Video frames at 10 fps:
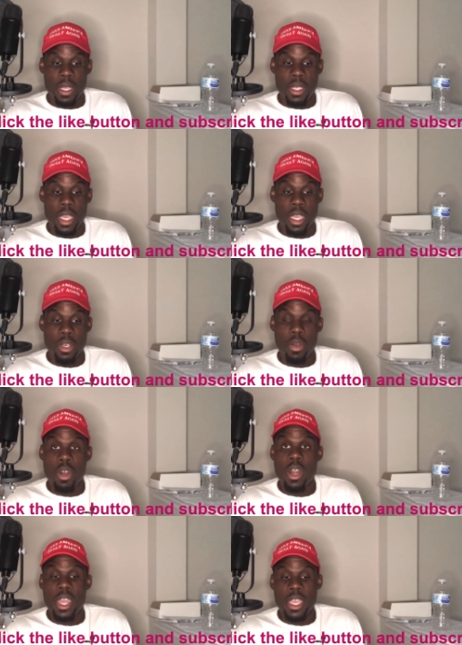The
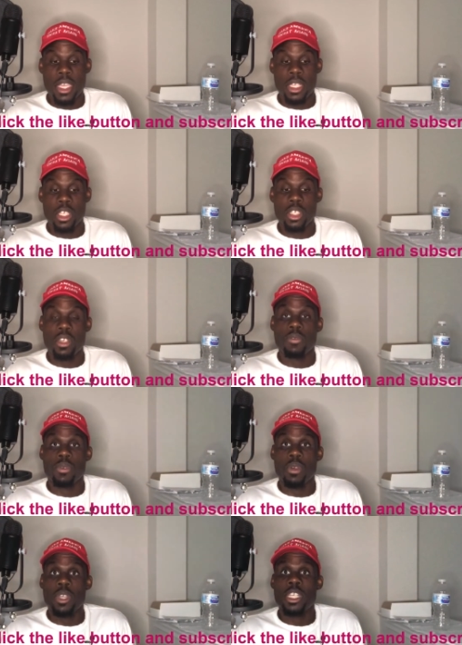NORA initiative
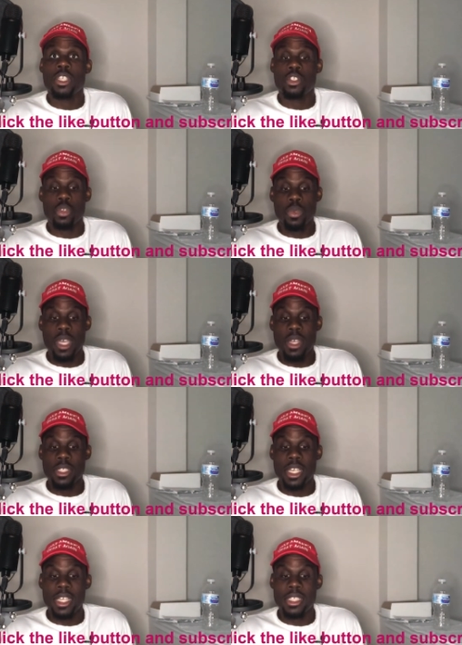wrote in a
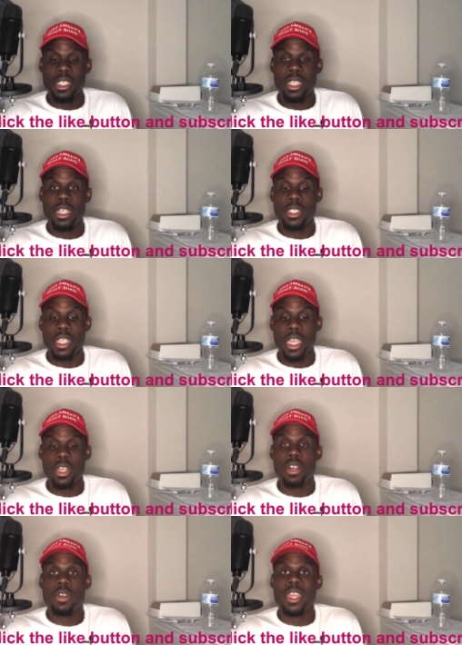2018 letter to
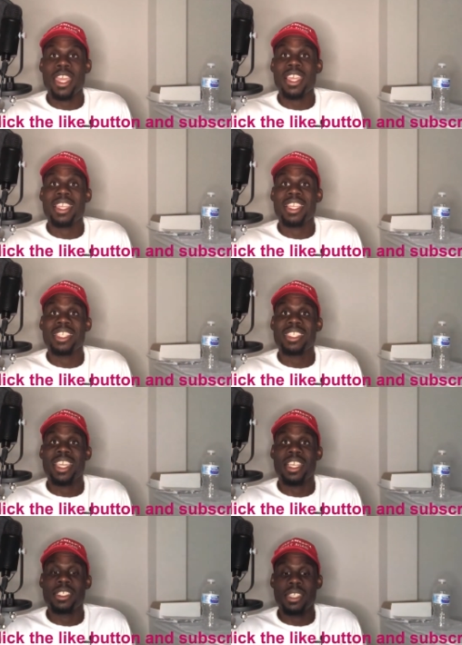NRA
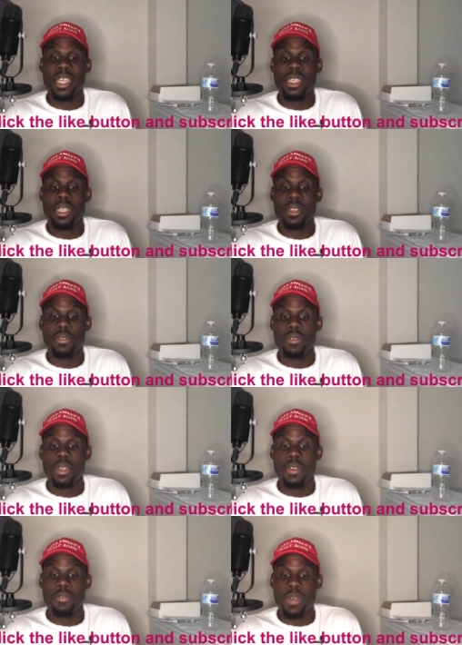Executive
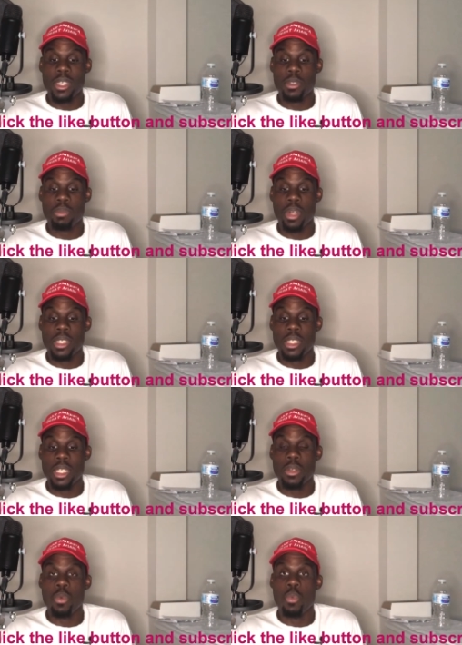Vice
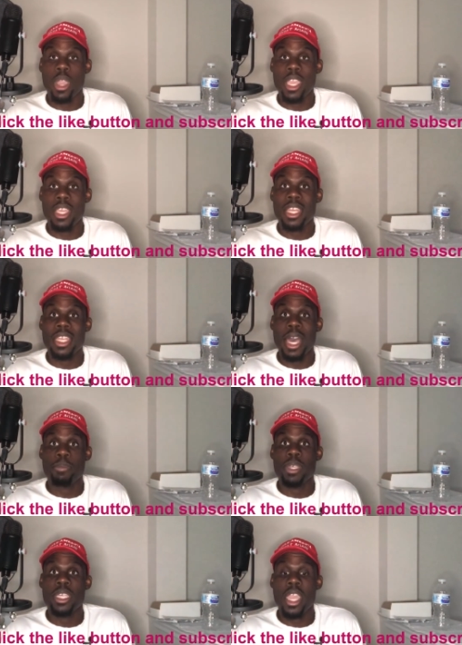President Wayne
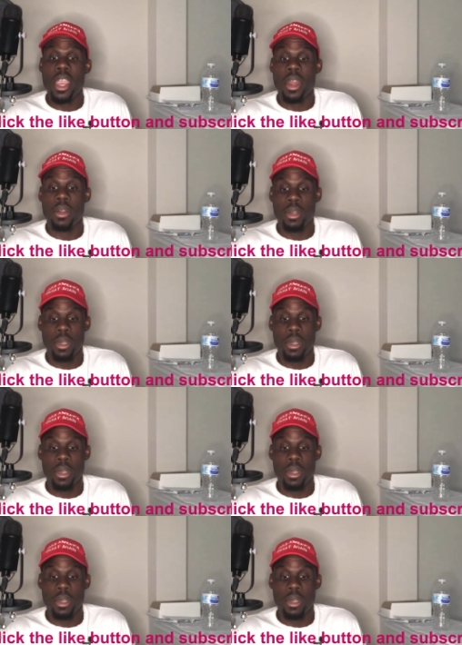LaPierre,